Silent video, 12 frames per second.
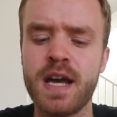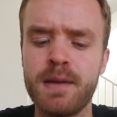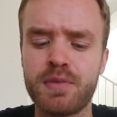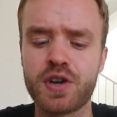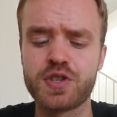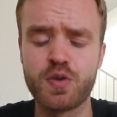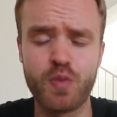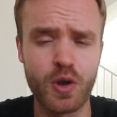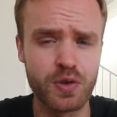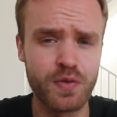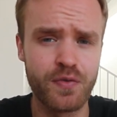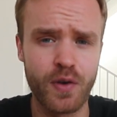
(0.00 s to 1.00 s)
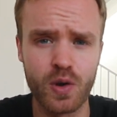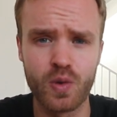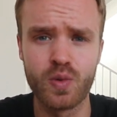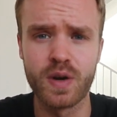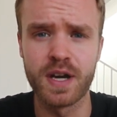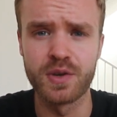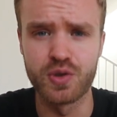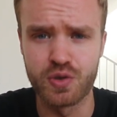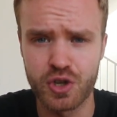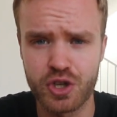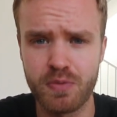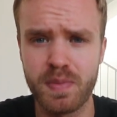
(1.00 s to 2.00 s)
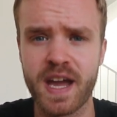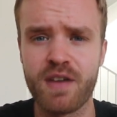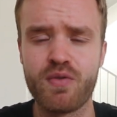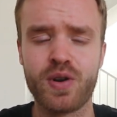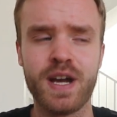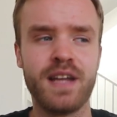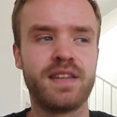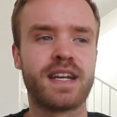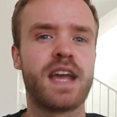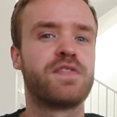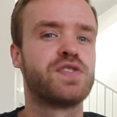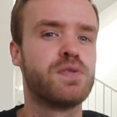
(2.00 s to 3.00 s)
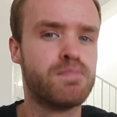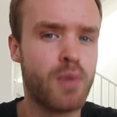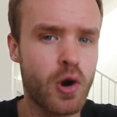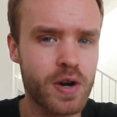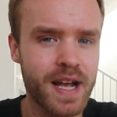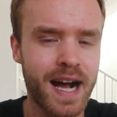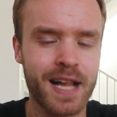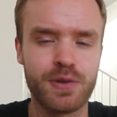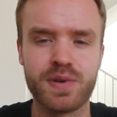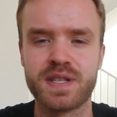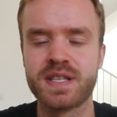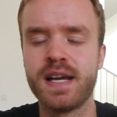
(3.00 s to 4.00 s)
because you want to follow a nutrition behavior that gives you more calories